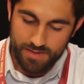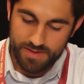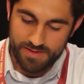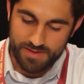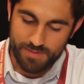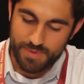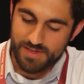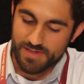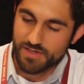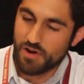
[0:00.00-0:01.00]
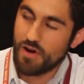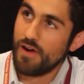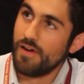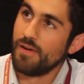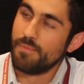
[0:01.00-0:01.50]
This is a business
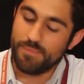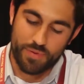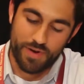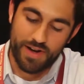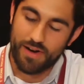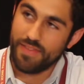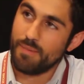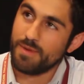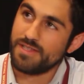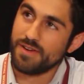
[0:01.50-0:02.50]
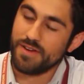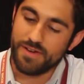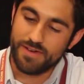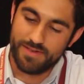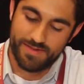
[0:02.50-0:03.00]
card printed on that
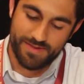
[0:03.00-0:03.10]
material.